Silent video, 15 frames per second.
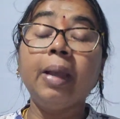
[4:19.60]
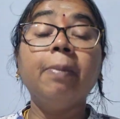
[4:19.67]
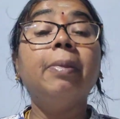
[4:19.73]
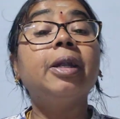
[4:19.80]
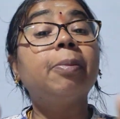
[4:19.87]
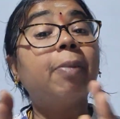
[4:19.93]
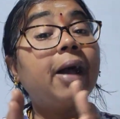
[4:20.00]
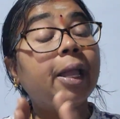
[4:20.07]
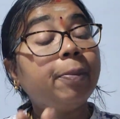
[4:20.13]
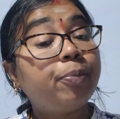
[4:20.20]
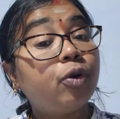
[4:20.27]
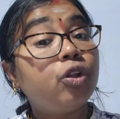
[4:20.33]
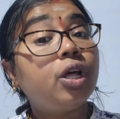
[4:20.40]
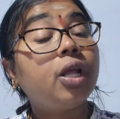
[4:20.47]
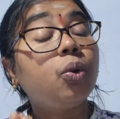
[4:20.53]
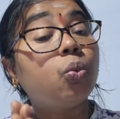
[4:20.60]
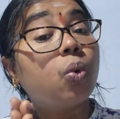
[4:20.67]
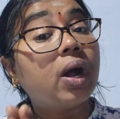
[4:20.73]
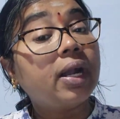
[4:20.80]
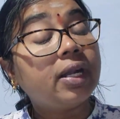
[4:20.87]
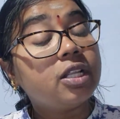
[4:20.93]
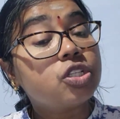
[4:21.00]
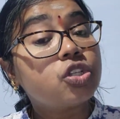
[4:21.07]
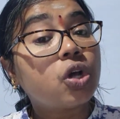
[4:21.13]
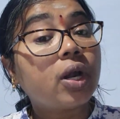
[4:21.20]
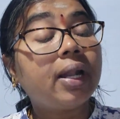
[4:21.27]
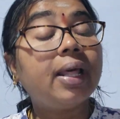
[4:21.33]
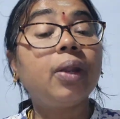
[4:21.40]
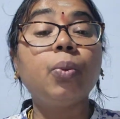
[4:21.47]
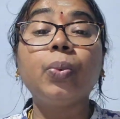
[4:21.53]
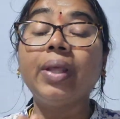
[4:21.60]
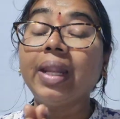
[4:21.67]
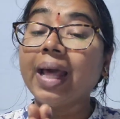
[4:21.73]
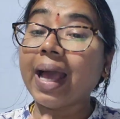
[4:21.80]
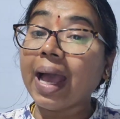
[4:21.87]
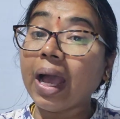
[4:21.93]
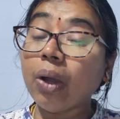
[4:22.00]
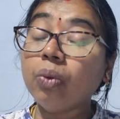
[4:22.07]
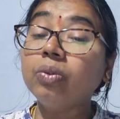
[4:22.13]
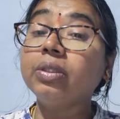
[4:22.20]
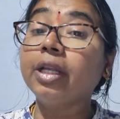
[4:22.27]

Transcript: But bipolar 1 disorder will have